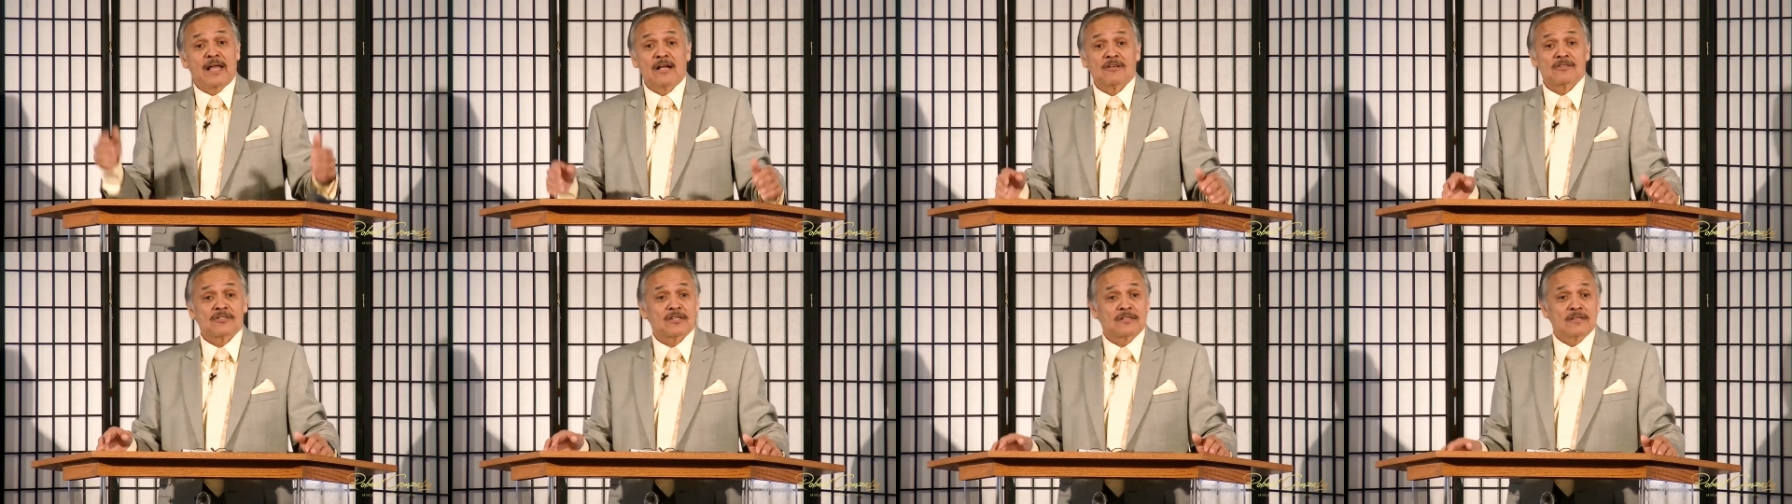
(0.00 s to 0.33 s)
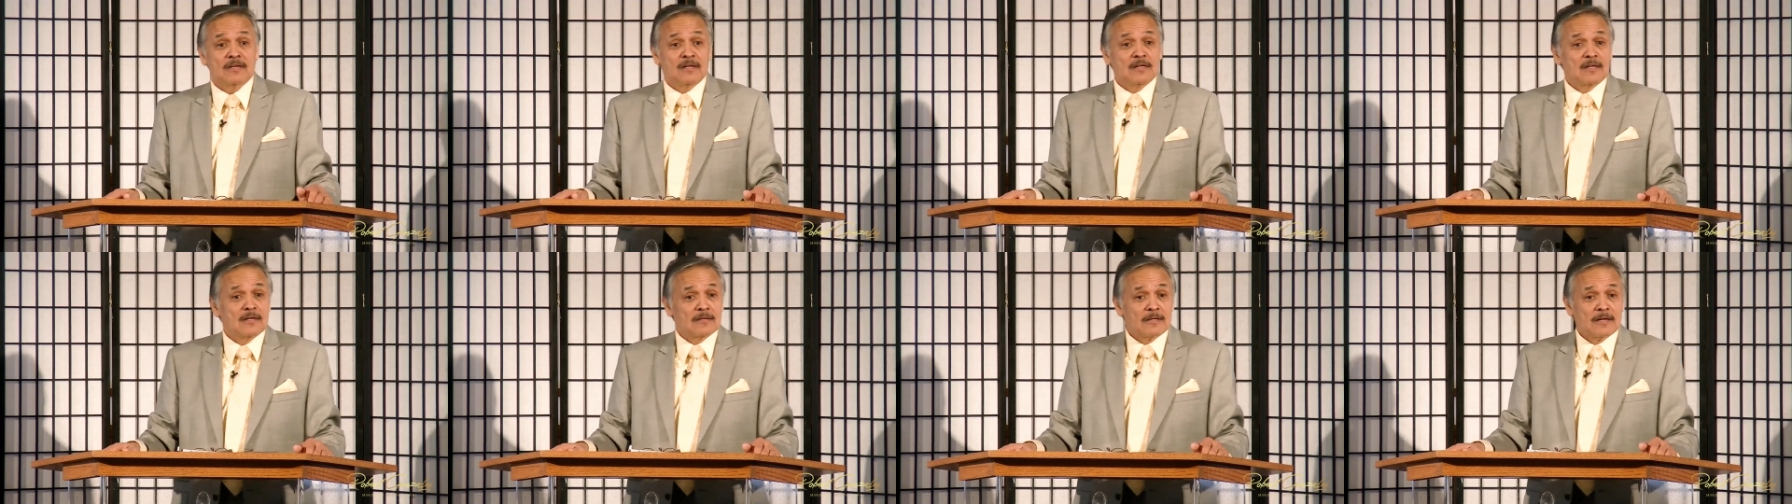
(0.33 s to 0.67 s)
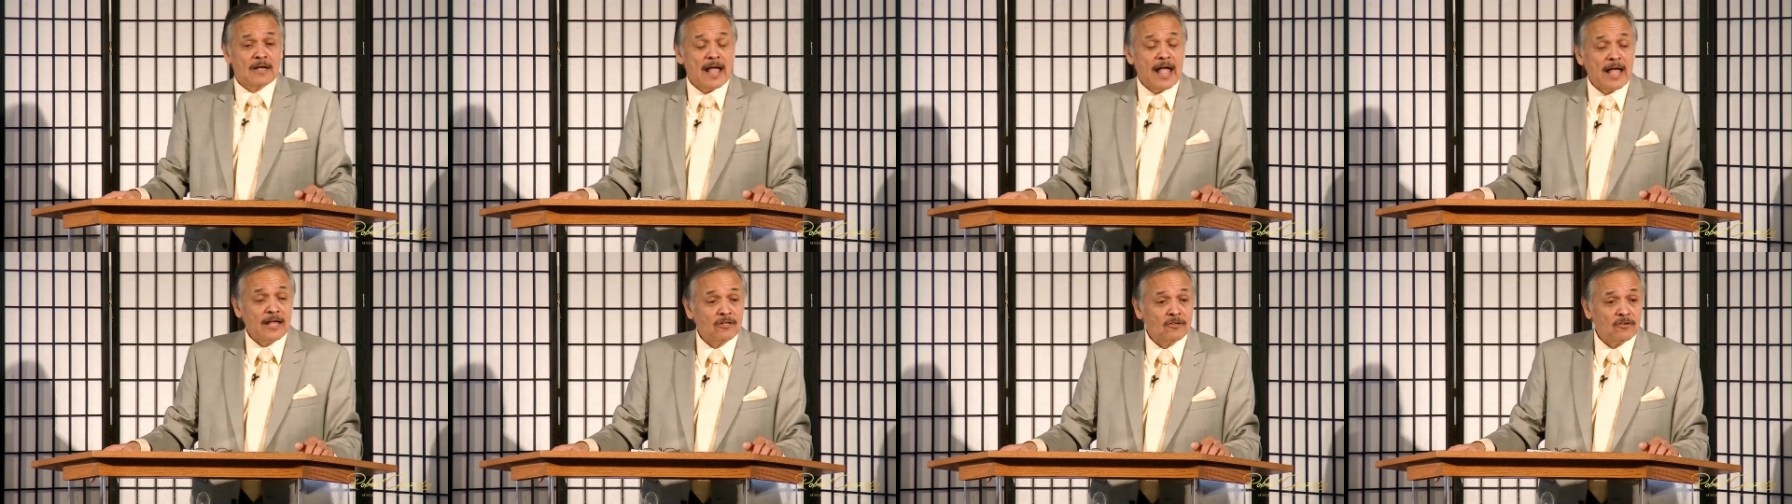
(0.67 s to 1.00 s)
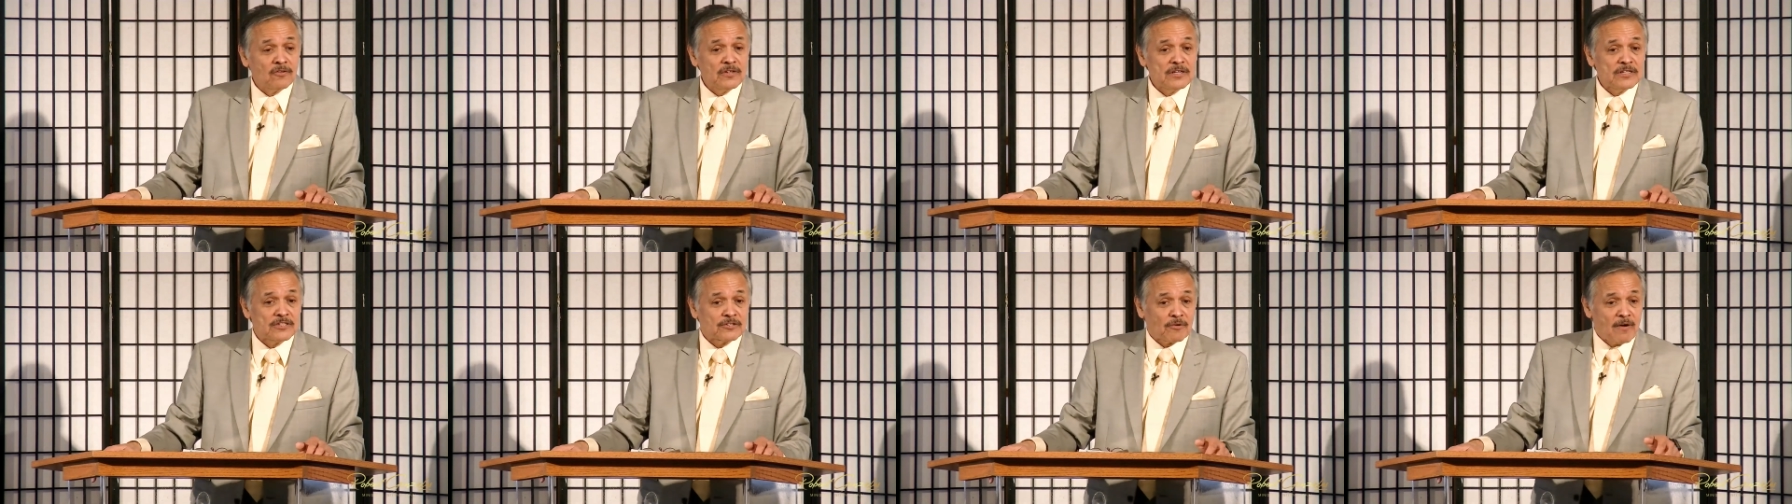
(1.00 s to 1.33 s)
else handle
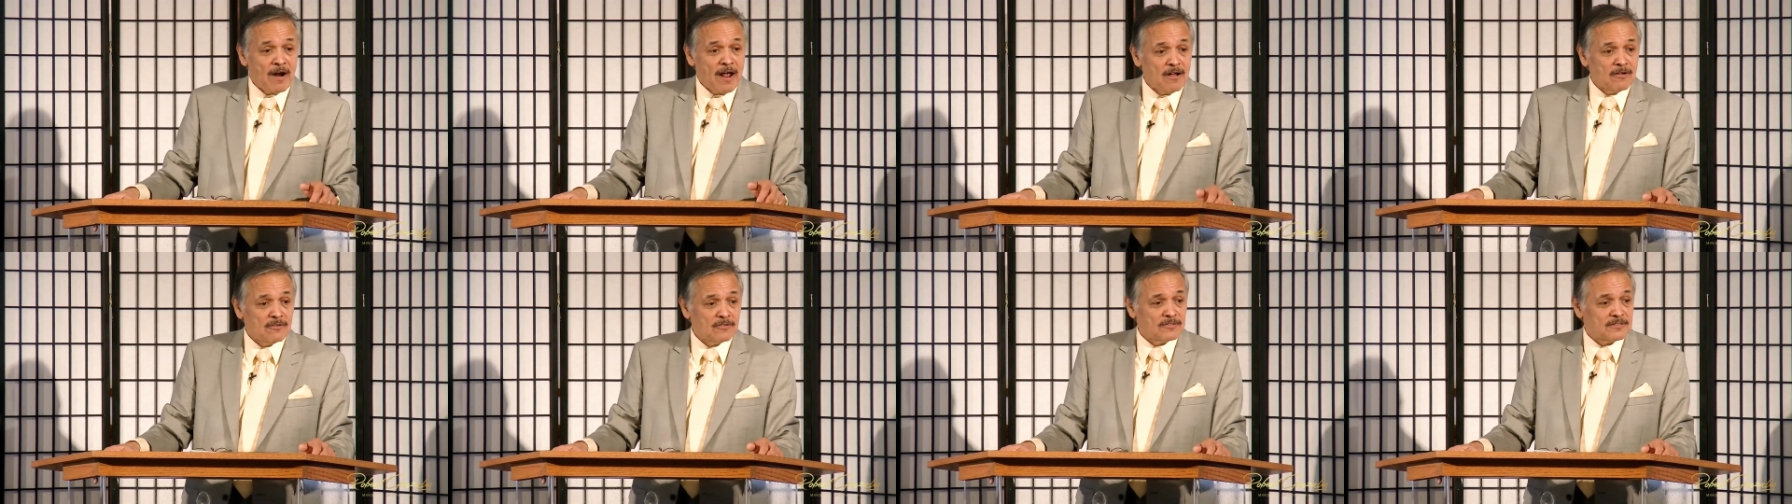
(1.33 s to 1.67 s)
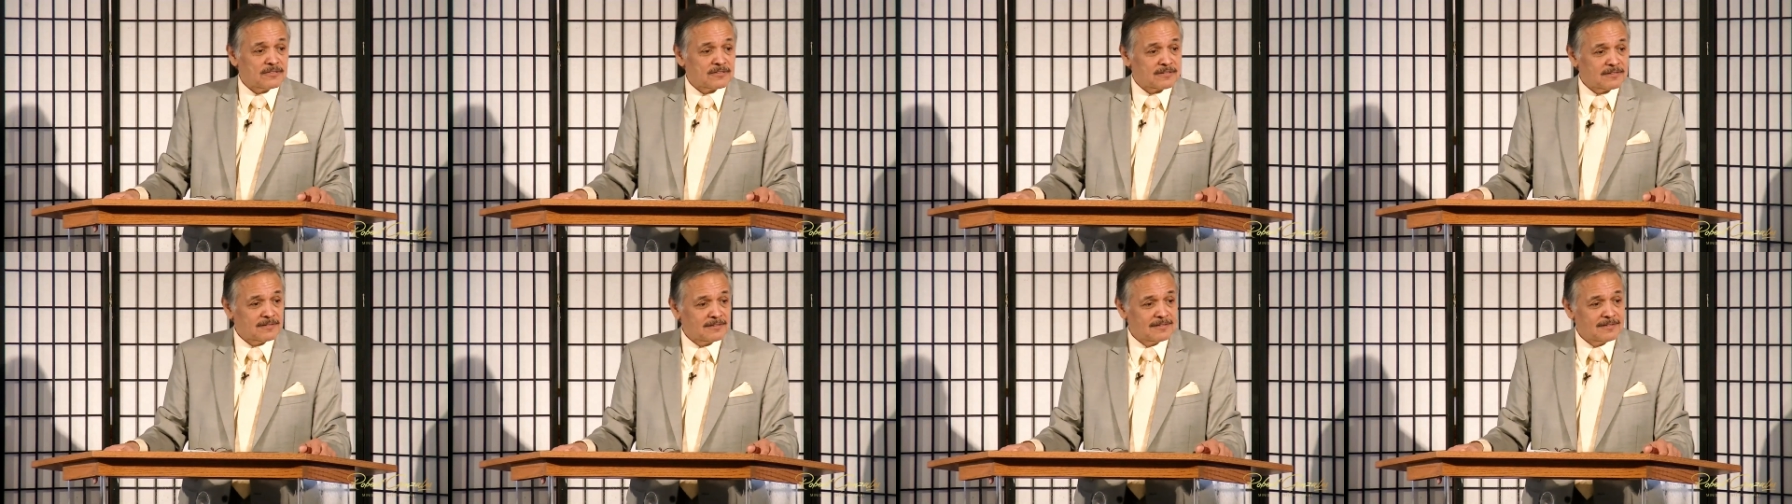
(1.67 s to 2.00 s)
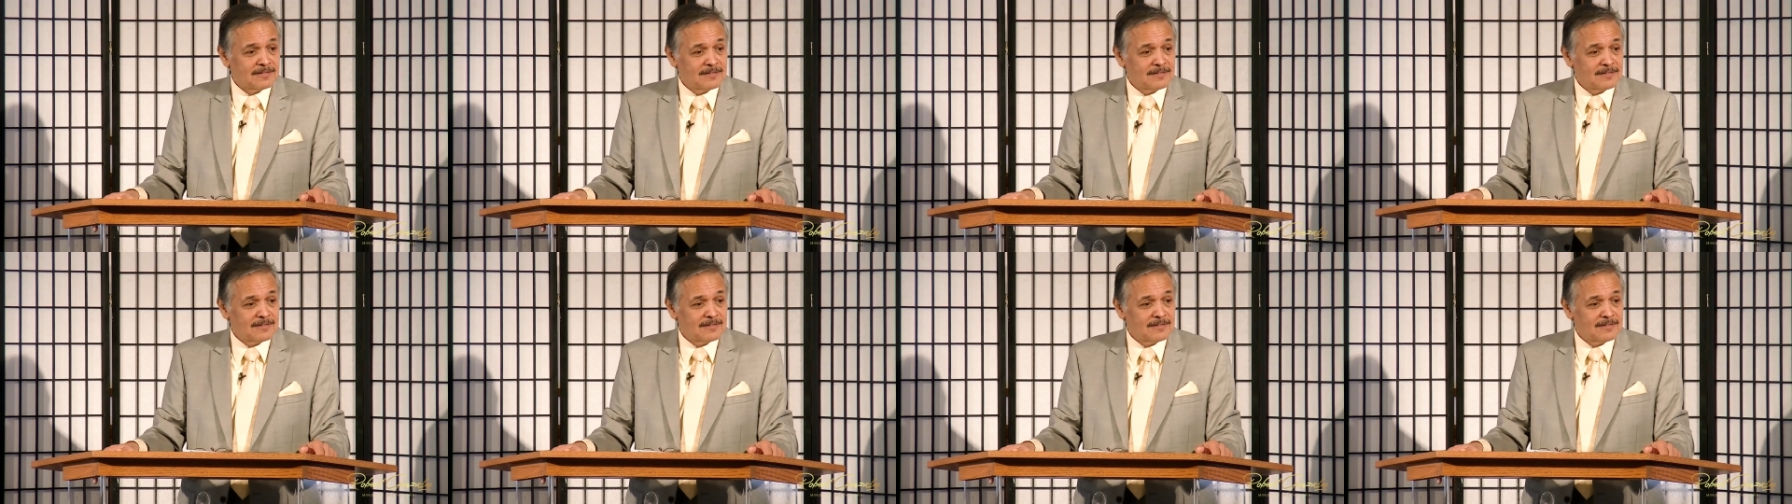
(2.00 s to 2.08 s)
these crowns.